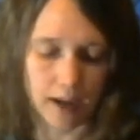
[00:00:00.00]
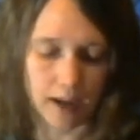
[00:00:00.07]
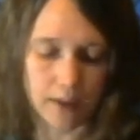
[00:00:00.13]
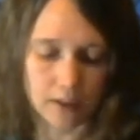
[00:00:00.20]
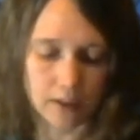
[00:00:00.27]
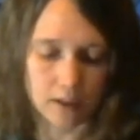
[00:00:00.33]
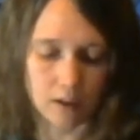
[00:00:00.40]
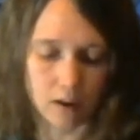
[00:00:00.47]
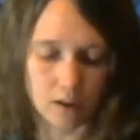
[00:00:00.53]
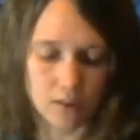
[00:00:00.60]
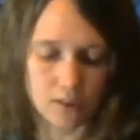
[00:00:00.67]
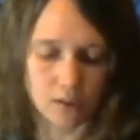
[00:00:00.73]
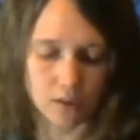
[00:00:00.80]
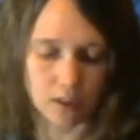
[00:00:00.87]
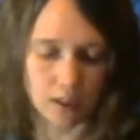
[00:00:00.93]
And the
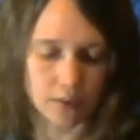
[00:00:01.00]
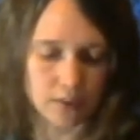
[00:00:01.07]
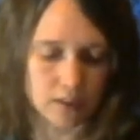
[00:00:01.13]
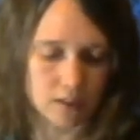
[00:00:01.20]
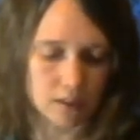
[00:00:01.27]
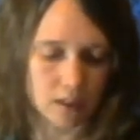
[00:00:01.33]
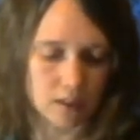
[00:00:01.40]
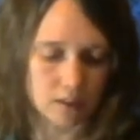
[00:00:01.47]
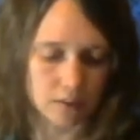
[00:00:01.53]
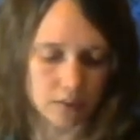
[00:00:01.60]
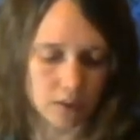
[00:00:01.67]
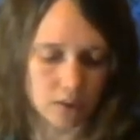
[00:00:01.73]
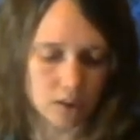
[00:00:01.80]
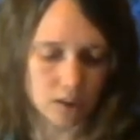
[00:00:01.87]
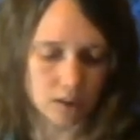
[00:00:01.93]
guard duty of the sons of
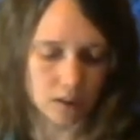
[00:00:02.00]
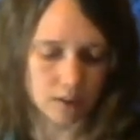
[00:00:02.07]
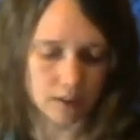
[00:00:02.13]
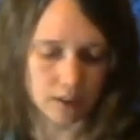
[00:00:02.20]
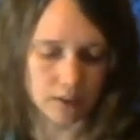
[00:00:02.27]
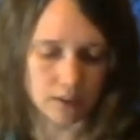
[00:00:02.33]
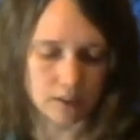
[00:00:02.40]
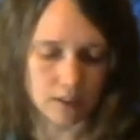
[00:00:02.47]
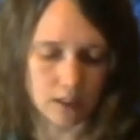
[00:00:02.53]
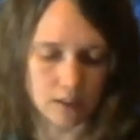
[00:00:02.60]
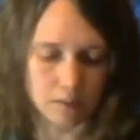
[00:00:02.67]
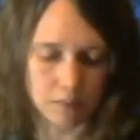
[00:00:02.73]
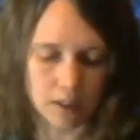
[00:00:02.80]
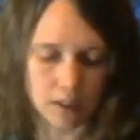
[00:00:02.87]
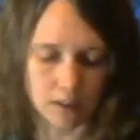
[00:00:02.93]
Gershon in the tent
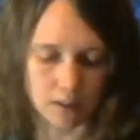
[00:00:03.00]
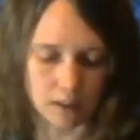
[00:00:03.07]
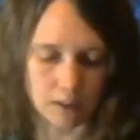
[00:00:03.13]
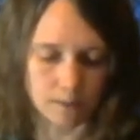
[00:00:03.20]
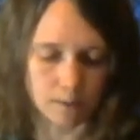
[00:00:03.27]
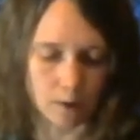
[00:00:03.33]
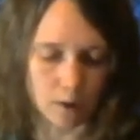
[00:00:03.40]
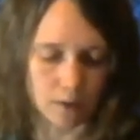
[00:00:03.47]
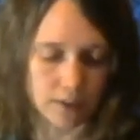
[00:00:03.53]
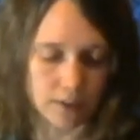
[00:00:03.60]
of meeting involved